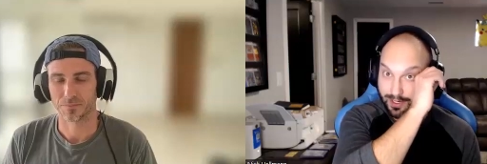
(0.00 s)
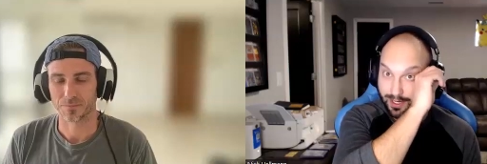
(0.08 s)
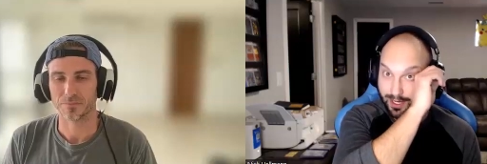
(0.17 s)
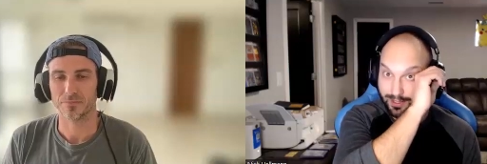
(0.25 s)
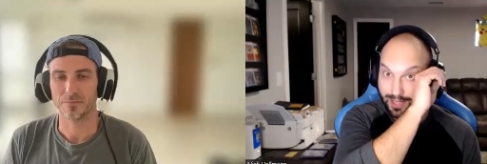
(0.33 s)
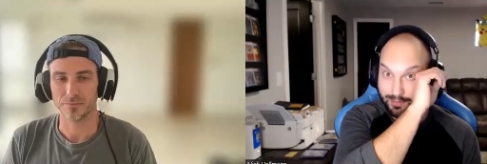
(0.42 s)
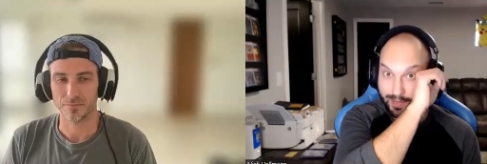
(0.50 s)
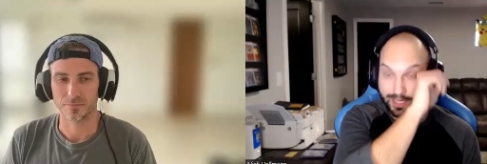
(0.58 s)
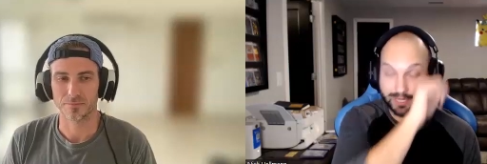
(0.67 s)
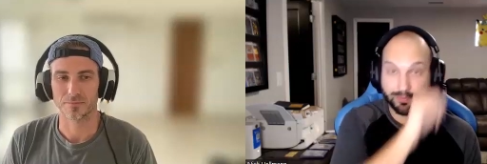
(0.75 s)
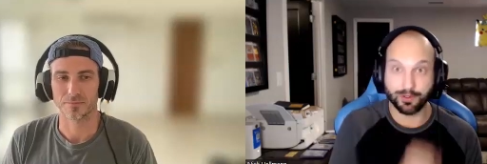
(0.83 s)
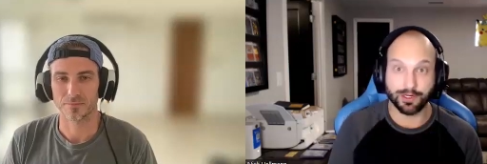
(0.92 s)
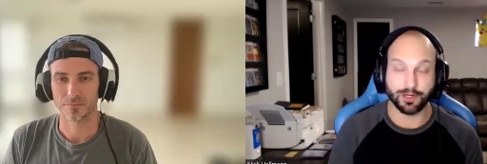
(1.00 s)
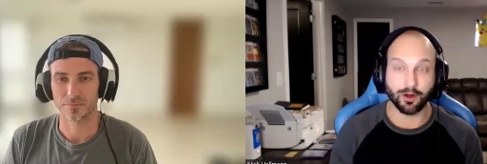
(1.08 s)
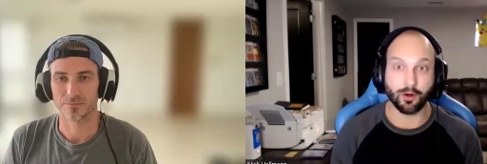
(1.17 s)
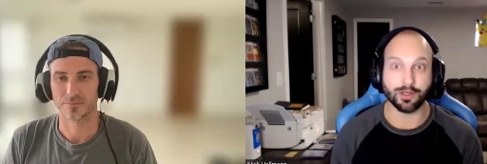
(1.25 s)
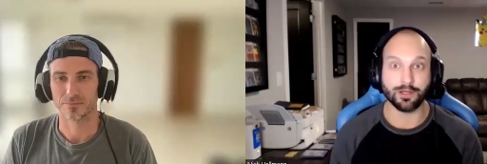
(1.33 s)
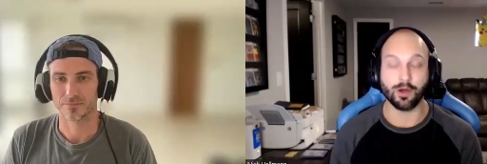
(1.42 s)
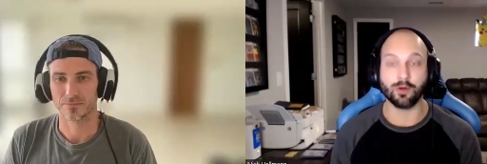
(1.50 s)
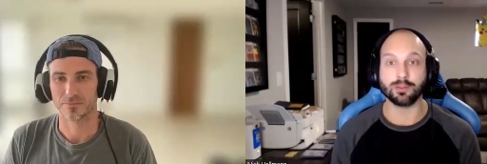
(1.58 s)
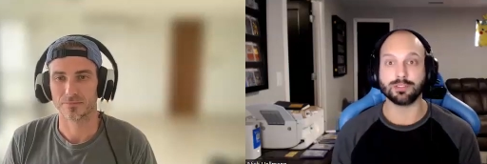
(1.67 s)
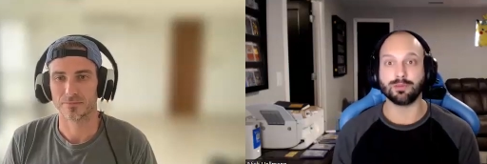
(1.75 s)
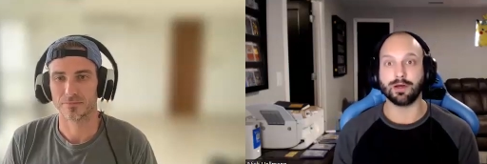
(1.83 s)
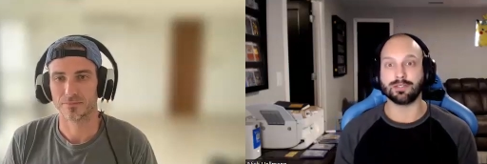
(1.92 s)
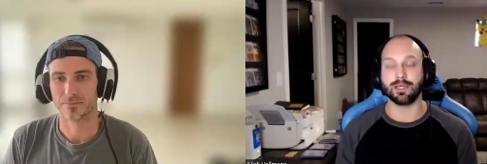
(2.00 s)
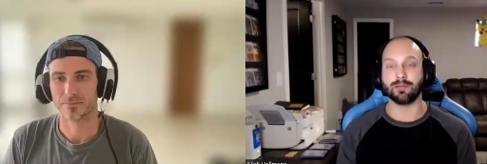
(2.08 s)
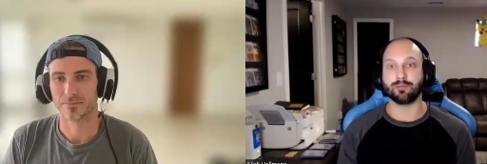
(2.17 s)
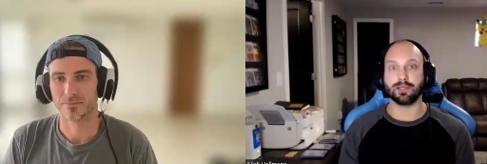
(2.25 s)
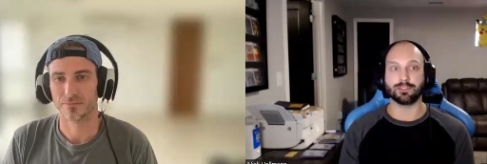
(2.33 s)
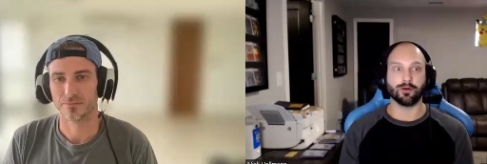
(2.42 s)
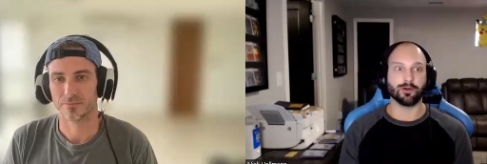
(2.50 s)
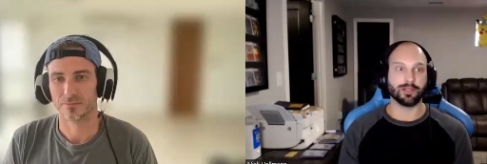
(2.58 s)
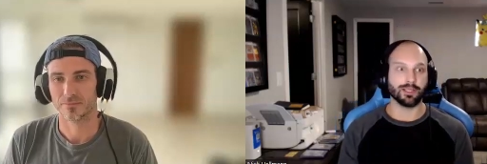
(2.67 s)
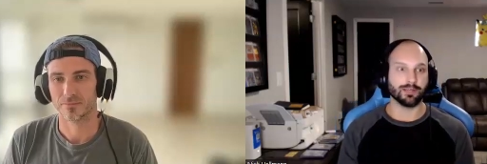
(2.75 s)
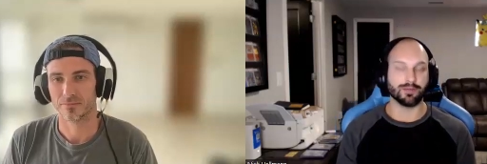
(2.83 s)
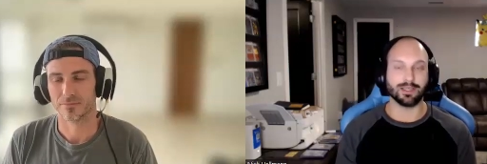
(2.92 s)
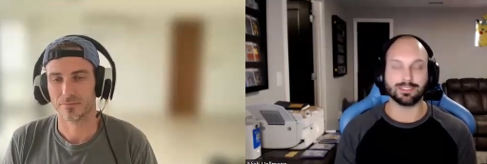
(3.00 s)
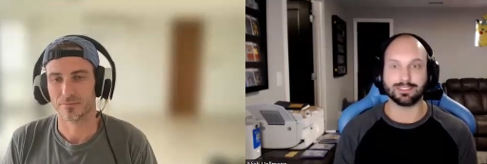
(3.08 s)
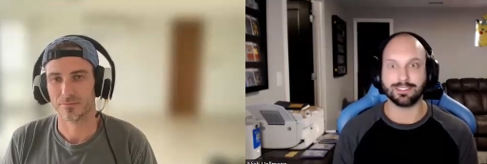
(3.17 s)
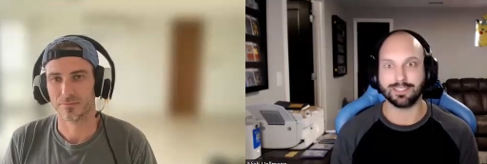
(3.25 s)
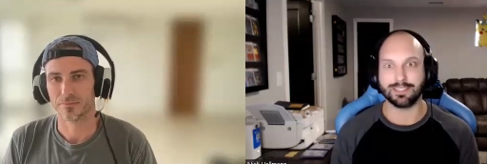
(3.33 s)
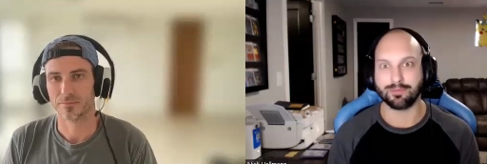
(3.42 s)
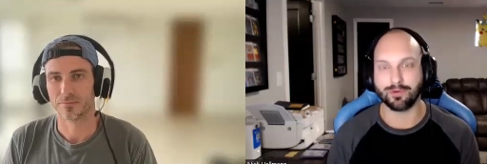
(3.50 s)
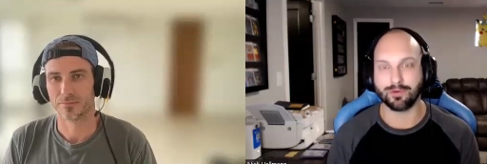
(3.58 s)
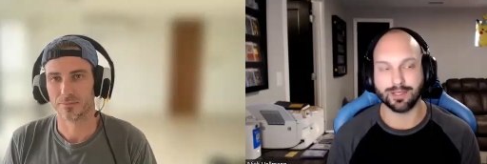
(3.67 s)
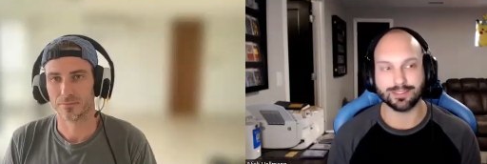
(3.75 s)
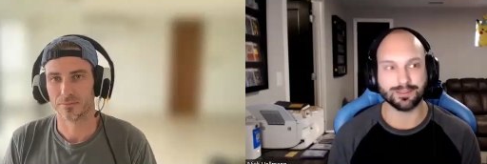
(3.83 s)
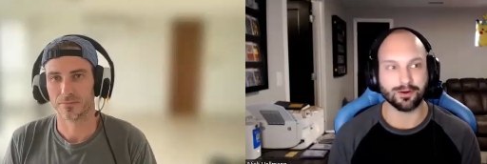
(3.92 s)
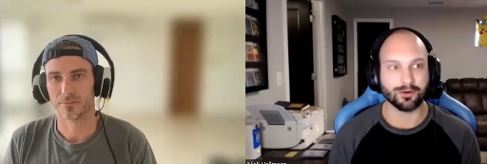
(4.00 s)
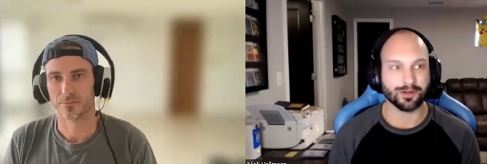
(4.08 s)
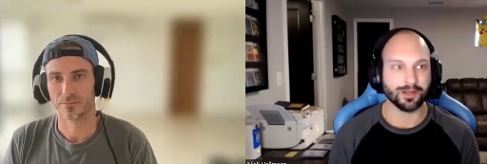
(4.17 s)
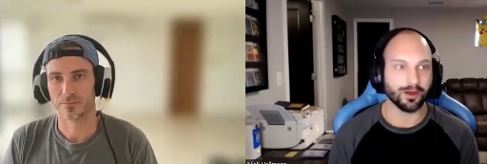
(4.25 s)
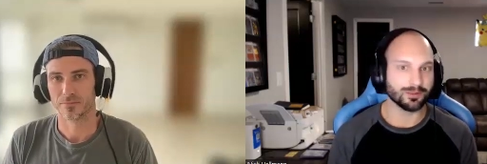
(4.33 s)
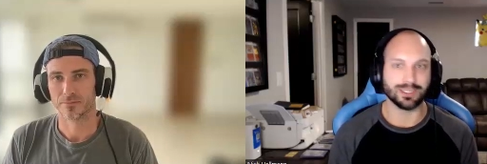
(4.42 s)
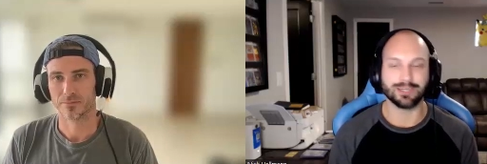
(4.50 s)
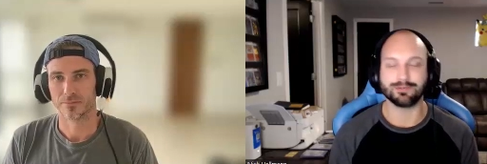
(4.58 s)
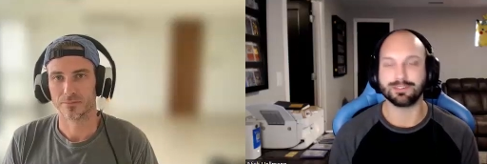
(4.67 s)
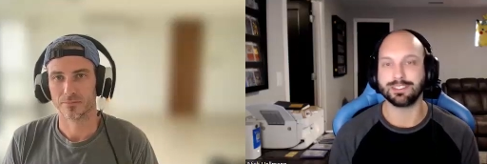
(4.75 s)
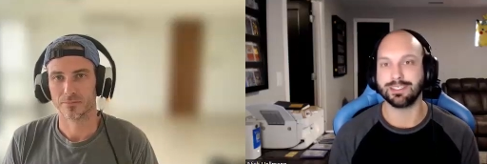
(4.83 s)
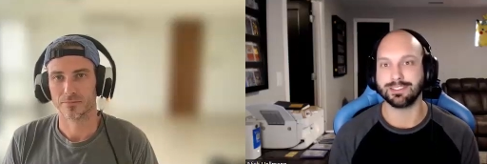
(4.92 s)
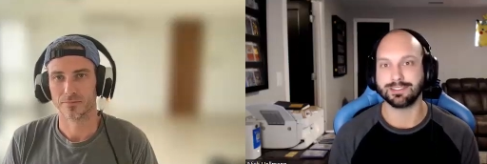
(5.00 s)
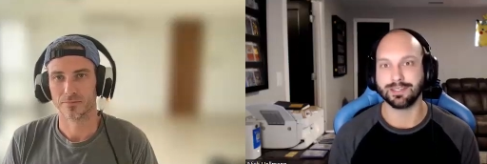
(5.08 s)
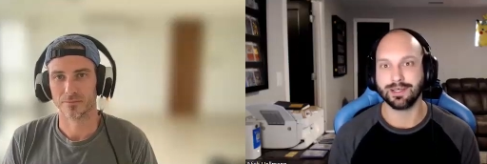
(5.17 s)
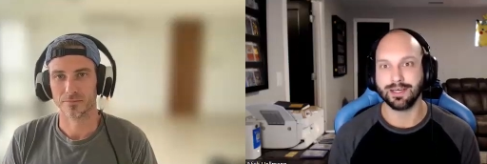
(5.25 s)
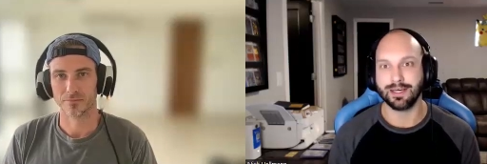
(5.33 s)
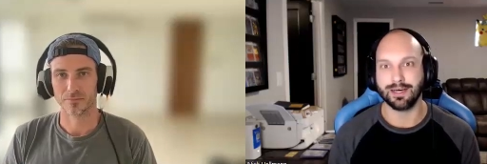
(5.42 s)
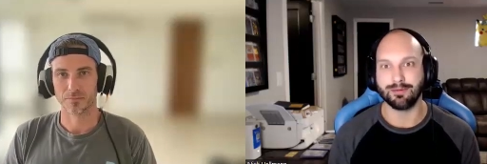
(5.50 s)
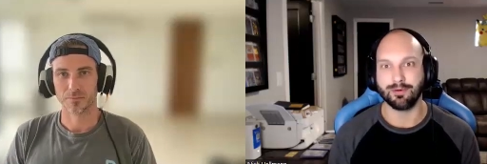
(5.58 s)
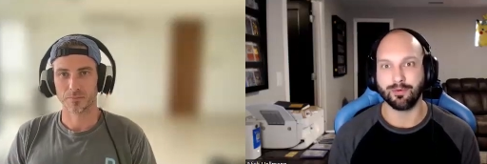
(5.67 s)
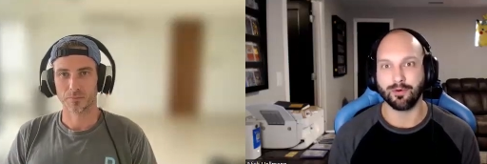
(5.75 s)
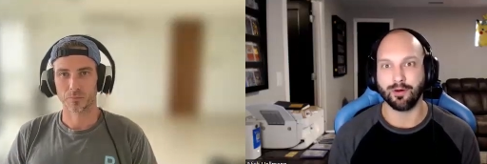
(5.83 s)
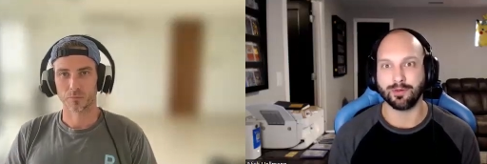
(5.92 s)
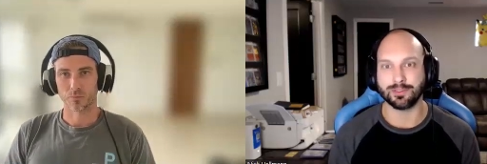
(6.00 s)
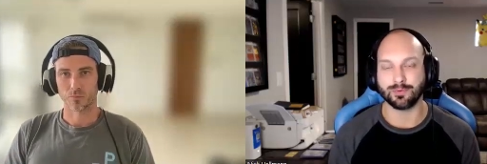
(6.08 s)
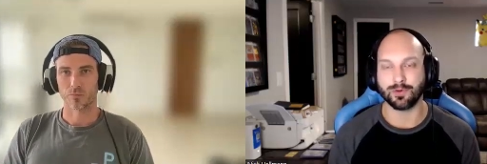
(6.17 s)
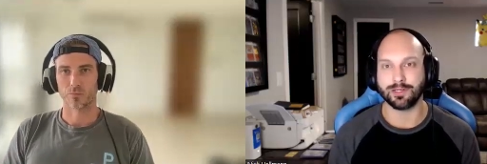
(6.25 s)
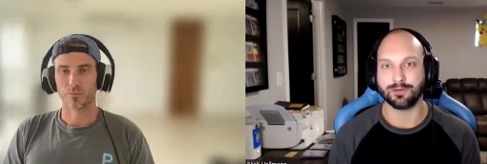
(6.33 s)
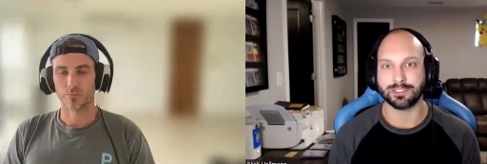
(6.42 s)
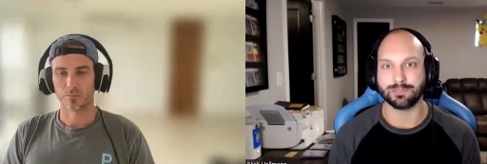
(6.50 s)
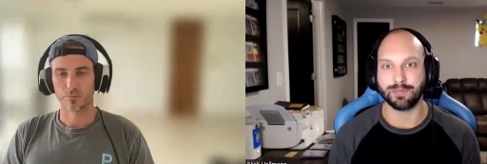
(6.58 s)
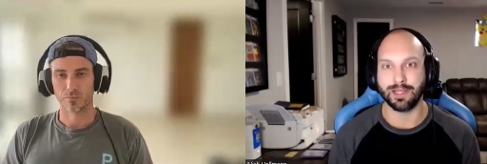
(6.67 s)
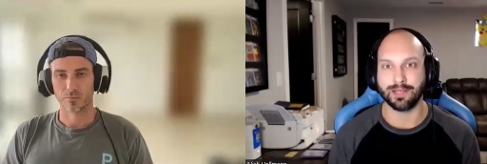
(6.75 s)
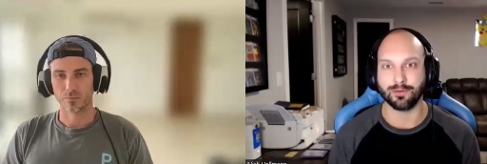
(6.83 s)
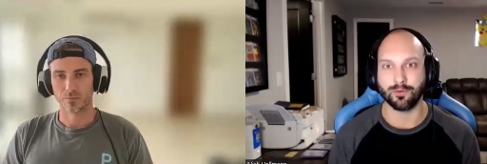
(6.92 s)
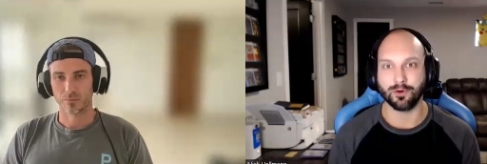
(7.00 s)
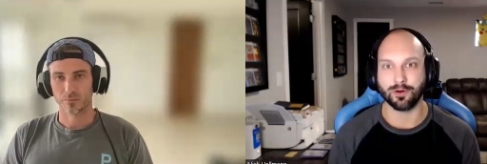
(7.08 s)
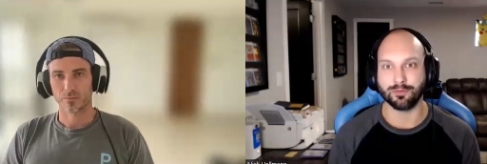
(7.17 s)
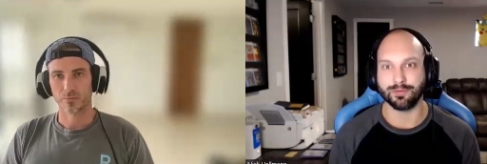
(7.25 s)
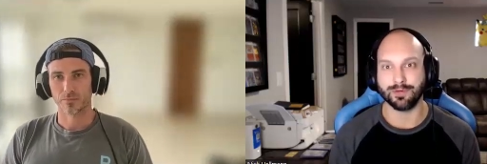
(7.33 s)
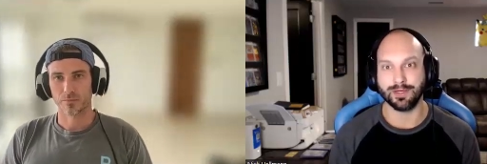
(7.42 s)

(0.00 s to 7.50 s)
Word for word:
Speaker 1: uh, a lot of my community already knows about DedPrz, already invested in DedPrz, already owns NFTs, uh, but we're always working to expand the word.